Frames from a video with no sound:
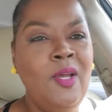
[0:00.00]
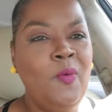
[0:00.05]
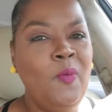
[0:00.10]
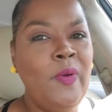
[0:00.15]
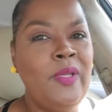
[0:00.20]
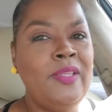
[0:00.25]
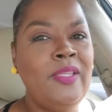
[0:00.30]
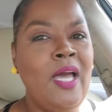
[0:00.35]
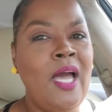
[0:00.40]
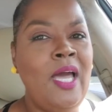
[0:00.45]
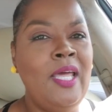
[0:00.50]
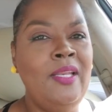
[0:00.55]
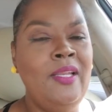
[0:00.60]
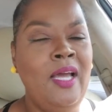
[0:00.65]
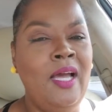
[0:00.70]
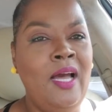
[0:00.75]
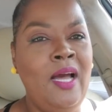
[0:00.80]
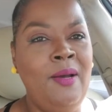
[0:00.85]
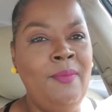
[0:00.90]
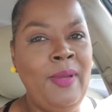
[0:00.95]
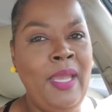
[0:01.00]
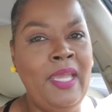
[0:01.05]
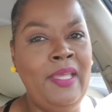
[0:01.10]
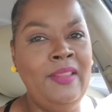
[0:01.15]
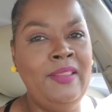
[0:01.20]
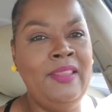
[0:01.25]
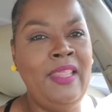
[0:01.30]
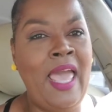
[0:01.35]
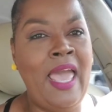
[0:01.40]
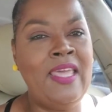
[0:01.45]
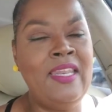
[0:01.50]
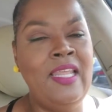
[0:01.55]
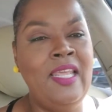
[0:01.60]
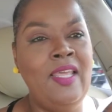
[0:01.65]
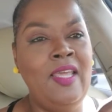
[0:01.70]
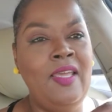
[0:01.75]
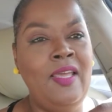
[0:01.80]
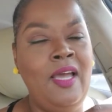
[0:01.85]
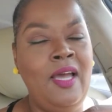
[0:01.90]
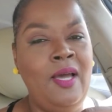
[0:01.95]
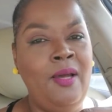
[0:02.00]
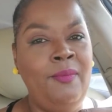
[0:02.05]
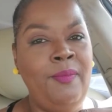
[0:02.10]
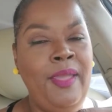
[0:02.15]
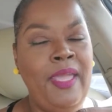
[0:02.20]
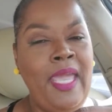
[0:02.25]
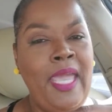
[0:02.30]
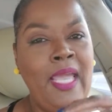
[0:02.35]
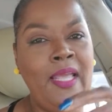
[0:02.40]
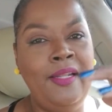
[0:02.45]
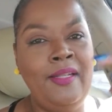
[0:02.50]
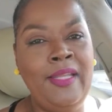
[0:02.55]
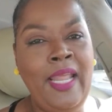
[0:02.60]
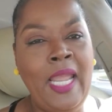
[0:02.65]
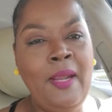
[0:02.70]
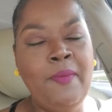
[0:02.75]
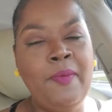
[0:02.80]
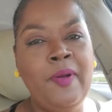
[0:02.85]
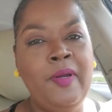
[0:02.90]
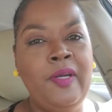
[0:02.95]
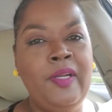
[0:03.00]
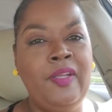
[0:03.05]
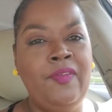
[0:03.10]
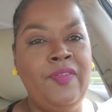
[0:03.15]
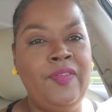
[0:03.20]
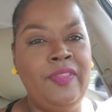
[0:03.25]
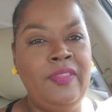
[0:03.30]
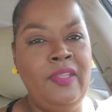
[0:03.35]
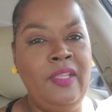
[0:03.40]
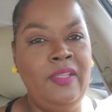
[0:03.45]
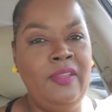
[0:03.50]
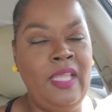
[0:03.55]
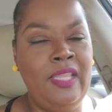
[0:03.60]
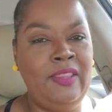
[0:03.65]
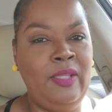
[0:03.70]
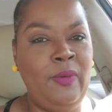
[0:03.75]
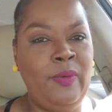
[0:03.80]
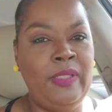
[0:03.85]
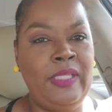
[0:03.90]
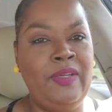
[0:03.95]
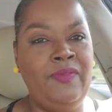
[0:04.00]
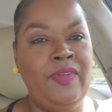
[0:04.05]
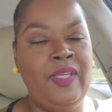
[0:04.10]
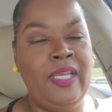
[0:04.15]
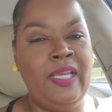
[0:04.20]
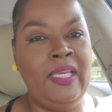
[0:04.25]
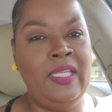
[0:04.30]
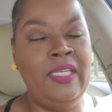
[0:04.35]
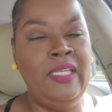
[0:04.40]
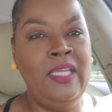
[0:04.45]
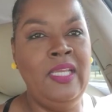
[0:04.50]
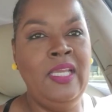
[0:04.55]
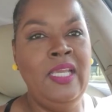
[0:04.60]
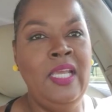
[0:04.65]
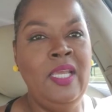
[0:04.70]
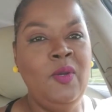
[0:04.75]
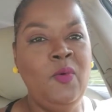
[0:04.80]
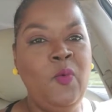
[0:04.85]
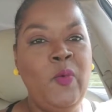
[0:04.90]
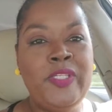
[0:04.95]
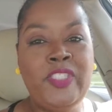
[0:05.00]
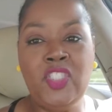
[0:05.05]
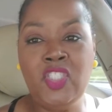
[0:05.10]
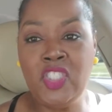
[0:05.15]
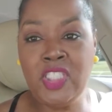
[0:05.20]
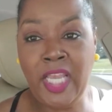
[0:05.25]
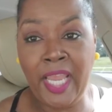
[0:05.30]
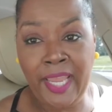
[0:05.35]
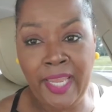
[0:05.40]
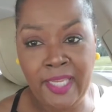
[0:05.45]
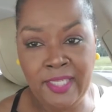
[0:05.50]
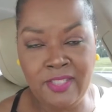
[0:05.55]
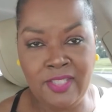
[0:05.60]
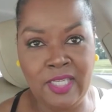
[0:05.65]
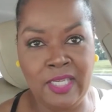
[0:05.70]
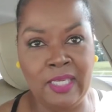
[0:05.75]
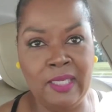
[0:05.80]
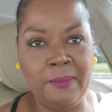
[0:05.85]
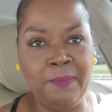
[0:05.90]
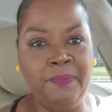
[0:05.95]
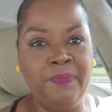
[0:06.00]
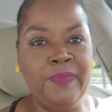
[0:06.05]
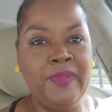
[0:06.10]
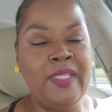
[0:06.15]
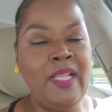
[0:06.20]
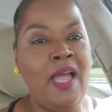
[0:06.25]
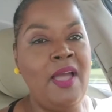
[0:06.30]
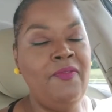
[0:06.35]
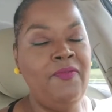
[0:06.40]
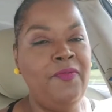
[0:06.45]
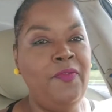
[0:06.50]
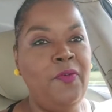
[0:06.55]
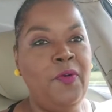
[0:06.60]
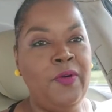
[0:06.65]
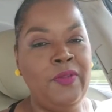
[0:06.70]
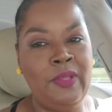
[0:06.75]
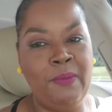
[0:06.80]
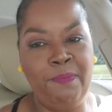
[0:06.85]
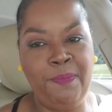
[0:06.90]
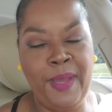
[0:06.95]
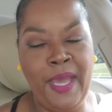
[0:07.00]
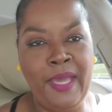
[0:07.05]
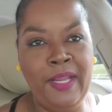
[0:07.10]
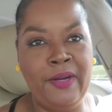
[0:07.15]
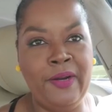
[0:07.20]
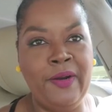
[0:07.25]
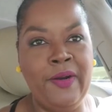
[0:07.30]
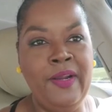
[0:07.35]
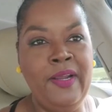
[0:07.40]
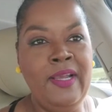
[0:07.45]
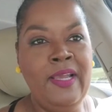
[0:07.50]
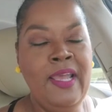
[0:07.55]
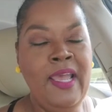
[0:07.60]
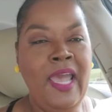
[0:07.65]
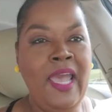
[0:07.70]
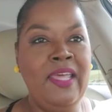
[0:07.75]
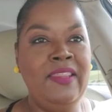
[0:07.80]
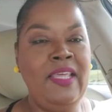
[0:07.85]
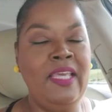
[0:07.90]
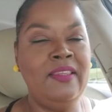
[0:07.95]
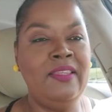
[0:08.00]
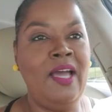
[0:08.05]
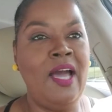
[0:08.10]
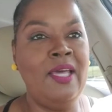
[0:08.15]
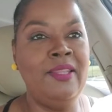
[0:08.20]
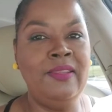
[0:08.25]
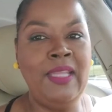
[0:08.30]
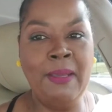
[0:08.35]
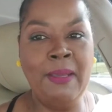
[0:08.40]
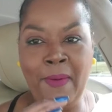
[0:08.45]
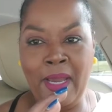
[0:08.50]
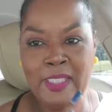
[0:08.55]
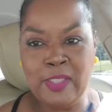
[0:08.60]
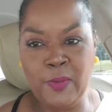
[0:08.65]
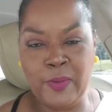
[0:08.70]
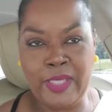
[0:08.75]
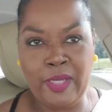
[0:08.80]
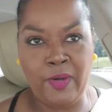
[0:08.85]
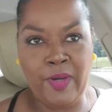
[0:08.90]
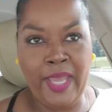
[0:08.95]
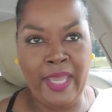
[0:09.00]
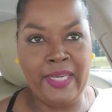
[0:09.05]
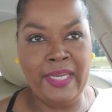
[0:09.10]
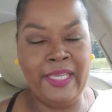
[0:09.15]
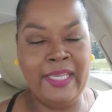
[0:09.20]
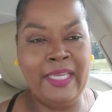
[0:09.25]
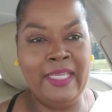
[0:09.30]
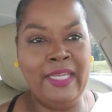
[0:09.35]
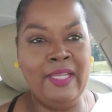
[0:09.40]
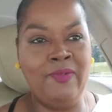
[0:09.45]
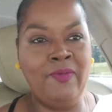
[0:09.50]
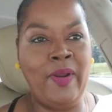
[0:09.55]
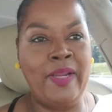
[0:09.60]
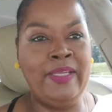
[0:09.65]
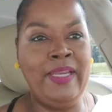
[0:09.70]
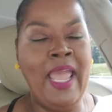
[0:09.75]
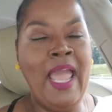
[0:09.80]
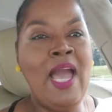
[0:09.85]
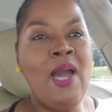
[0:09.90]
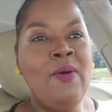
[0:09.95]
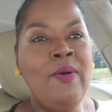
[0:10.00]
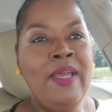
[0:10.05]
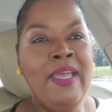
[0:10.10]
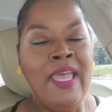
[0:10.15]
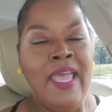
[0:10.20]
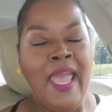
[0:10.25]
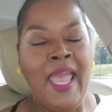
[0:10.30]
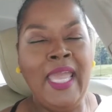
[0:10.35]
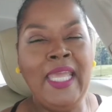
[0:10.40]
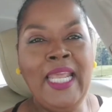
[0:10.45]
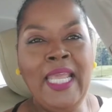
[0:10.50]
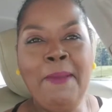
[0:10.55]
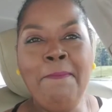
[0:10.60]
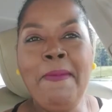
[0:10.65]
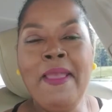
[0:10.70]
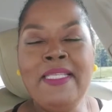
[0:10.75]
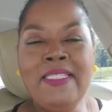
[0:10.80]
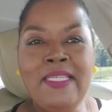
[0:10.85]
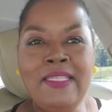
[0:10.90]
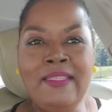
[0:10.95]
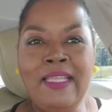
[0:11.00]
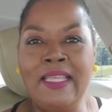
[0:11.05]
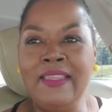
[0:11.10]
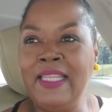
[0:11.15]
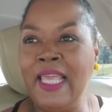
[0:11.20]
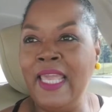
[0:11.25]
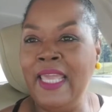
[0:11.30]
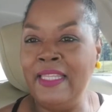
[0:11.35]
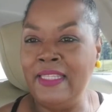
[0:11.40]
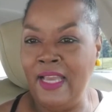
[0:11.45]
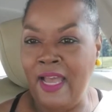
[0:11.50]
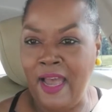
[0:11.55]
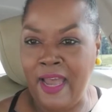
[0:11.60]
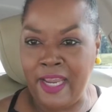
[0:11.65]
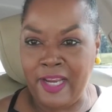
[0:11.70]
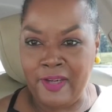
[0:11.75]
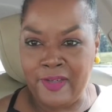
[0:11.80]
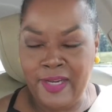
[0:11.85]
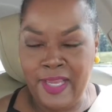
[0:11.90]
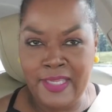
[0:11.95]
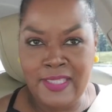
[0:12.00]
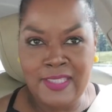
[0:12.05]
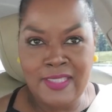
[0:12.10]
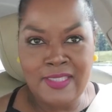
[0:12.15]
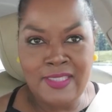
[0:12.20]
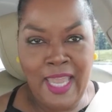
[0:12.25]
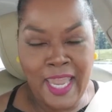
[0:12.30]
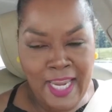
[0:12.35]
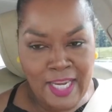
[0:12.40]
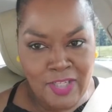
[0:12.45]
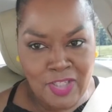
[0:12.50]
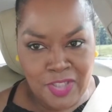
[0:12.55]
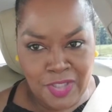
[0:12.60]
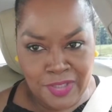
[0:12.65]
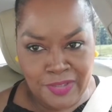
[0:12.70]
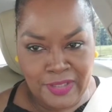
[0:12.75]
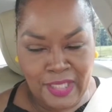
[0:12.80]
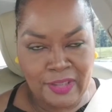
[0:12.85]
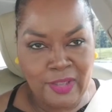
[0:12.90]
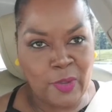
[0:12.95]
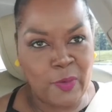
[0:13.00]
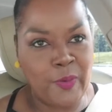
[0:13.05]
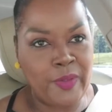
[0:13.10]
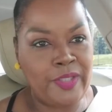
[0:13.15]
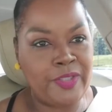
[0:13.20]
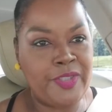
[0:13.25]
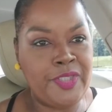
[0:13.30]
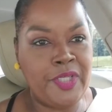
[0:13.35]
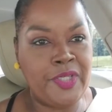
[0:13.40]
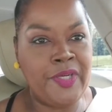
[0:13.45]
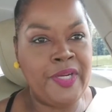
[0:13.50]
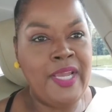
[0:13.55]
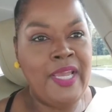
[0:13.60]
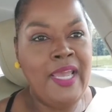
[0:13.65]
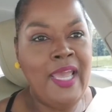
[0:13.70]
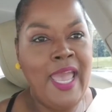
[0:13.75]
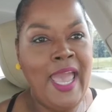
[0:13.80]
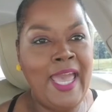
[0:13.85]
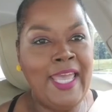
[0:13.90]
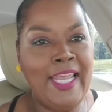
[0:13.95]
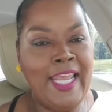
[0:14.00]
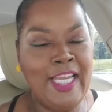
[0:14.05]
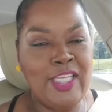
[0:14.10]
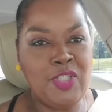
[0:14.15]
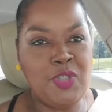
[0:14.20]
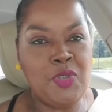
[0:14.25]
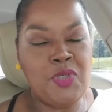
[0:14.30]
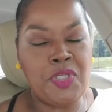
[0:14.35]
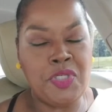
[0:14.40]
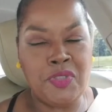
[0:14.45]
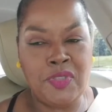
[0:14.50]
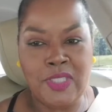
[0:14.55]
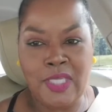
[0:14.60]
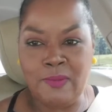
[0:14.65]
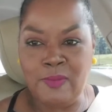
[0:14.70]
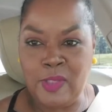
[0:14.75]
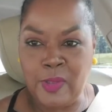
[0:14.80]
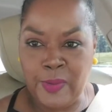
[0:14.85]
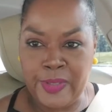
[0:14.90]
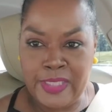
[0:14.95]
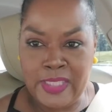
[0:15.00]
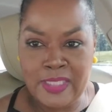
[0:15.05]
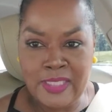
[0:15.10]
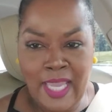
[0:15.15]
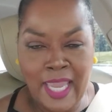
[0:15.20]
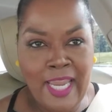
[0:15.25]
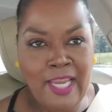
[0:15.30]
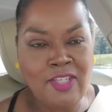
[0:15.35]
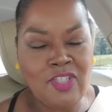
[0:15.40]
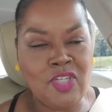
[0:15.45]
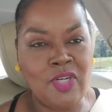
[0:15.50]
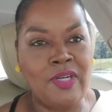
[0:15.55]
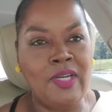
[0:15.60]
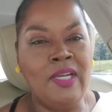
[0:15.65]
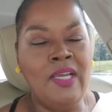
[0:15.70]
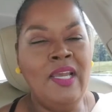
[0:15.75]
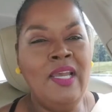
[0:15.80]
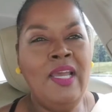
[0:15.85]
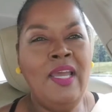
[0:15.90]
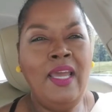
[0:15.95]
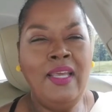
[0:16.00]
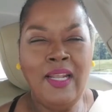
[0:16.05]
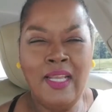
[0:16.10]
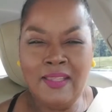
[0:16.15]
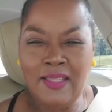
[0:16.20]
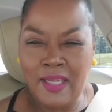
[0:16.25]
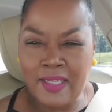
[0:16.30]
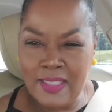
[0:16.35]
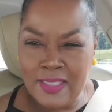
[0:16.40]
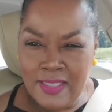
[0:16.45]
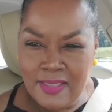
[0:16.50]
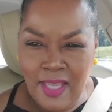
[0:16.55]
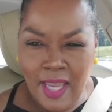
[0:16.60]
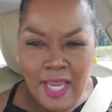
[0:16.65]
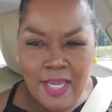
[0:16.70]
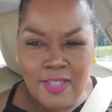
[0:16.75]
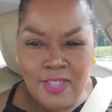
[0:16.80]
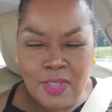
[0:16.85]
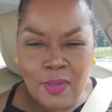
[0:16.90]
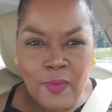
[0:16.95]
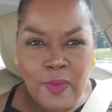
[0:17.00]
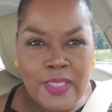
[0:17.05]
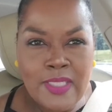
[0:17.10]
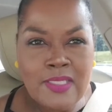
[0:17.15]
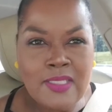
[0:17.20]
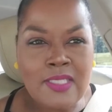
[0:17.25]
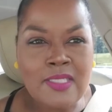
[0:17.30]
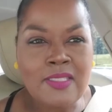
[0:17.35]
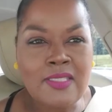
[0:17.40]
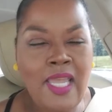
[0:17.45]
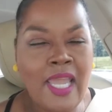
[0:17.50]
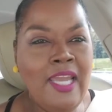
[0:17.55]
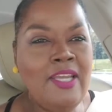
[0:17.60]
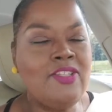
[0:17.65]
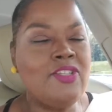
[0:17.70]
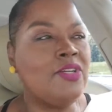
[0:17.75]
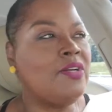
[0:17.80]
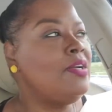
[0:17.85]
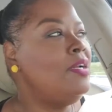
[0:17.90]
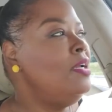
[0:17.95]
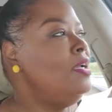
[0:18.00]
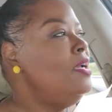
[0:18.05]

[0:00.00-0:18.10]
We thought, and that neighborhood that they were living in was changing, not for the better. And they thought they as well go ahead and get in right now. And he mentioned that they had hired a stager, that their realtor had introduced him to a stager. And I thought, a stager? What is a stager?